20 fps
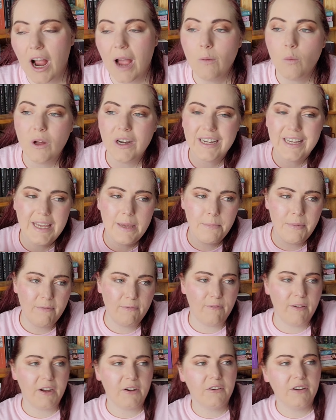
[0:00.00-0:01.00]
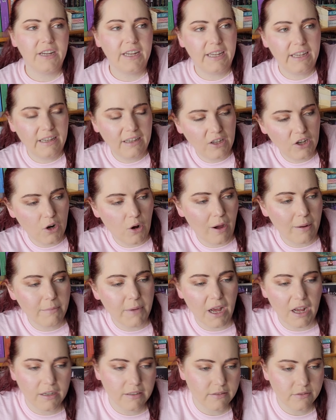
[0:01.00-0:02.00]
I want to keep it very, you know, I'm
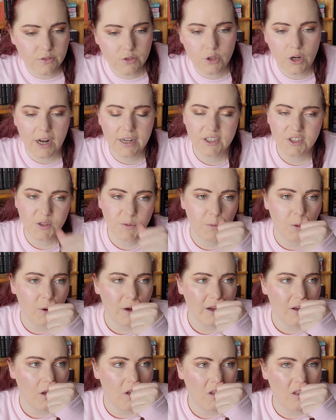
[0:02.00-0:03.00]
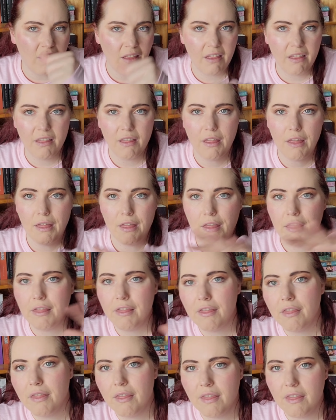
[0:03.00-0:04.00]
not trying to spoil
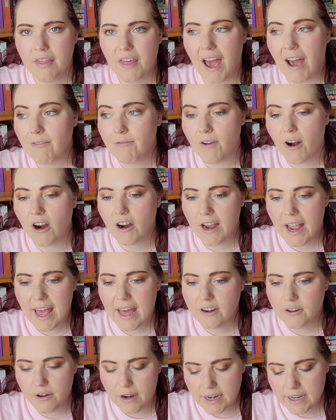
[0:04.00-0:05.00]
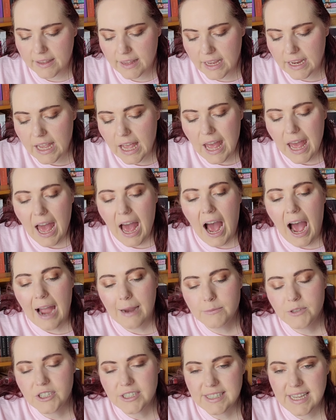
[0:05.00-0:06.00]
that far ahead or anything.
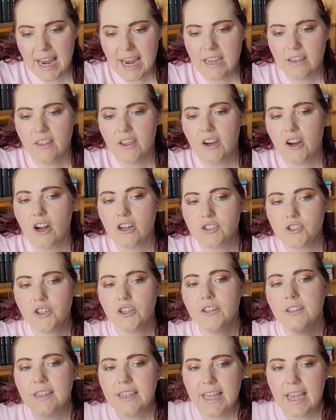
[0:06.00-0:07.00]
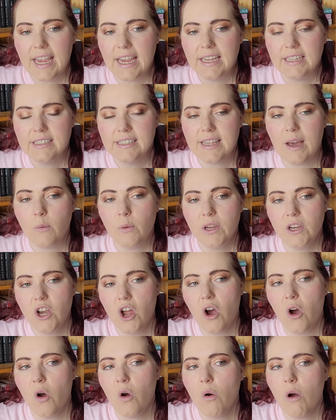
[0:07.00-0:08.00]
I'm just saying there are certain things that we
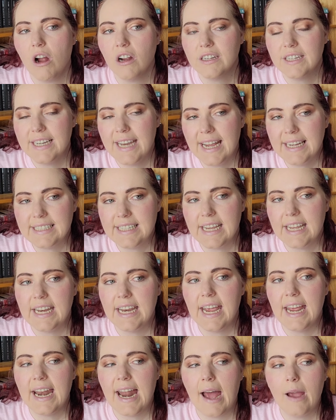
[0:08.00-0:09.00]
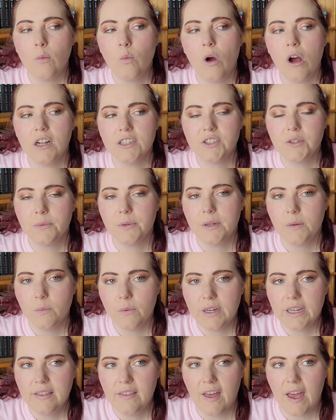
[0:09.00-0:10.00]
know are connected, and I want to
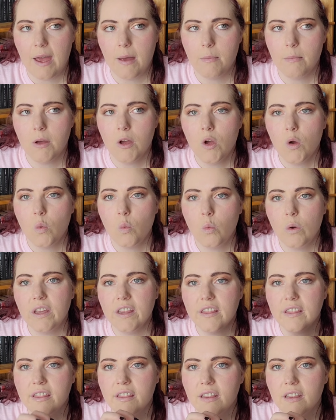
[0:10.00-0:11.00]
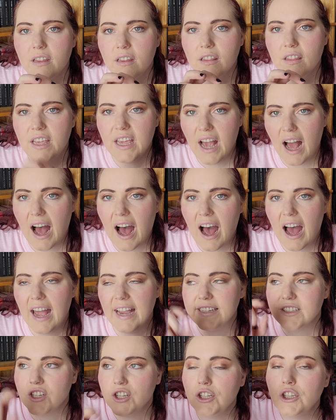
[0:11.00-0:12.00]
reread them with the
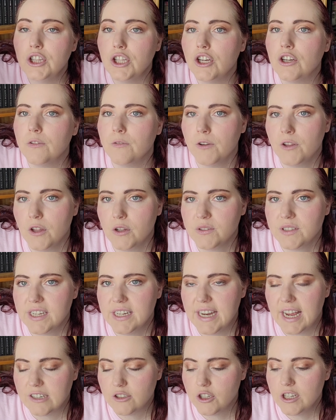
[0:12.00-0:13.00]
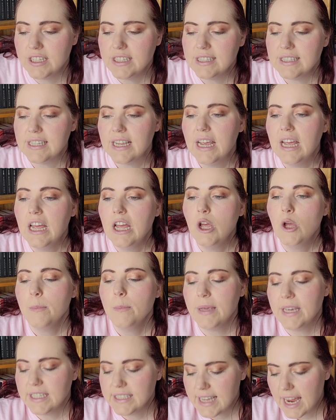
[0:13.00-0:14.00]
eye to look for those connections
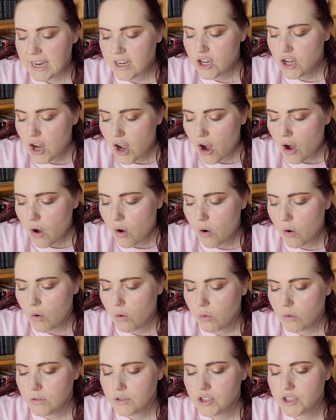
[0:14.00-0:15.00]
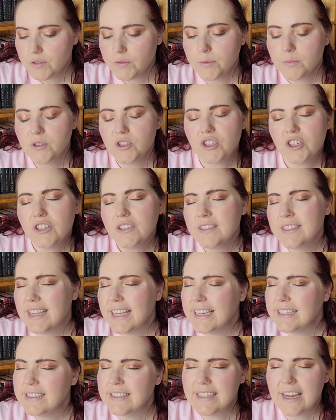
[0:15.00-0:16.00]
because I know just from certain
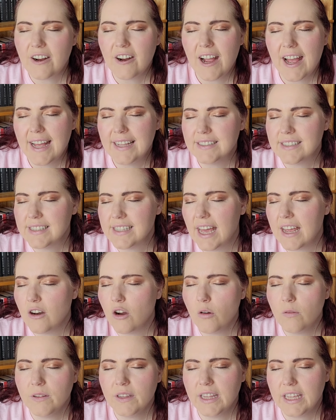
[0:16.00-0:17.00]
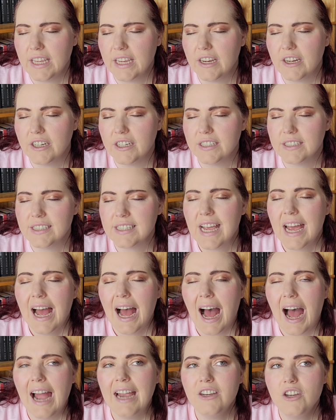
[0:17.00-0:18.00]
things Sarah has said over the years,
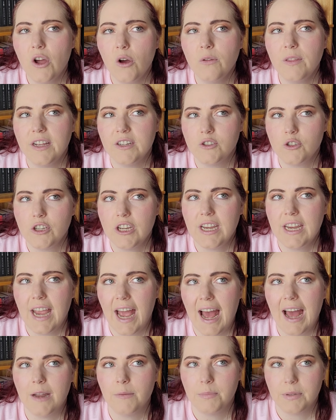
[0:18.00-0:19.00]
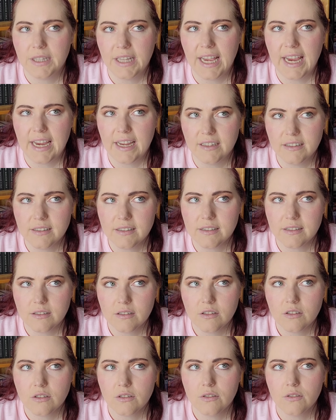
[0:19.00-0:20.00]
I know that she had plans
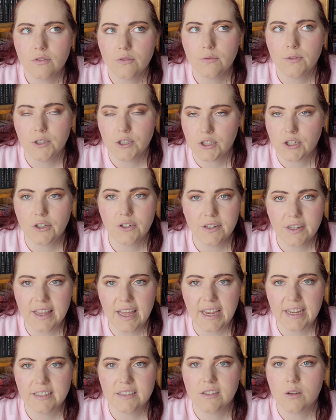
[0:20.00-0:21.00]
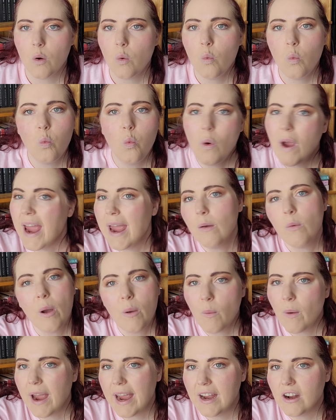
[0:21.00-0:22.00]
for certain things way, way,
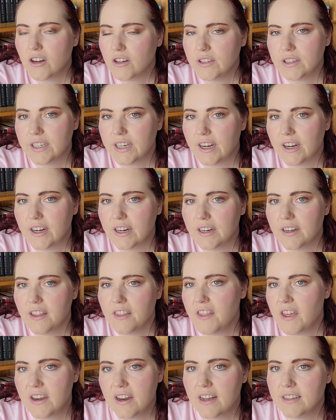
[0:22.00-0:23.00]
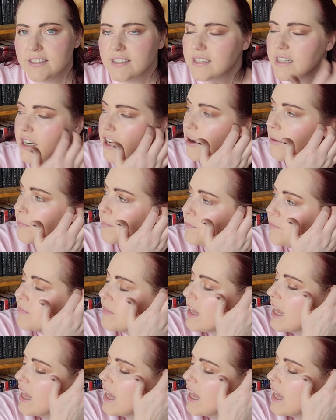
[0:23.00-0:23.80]
way earlier than us, you know?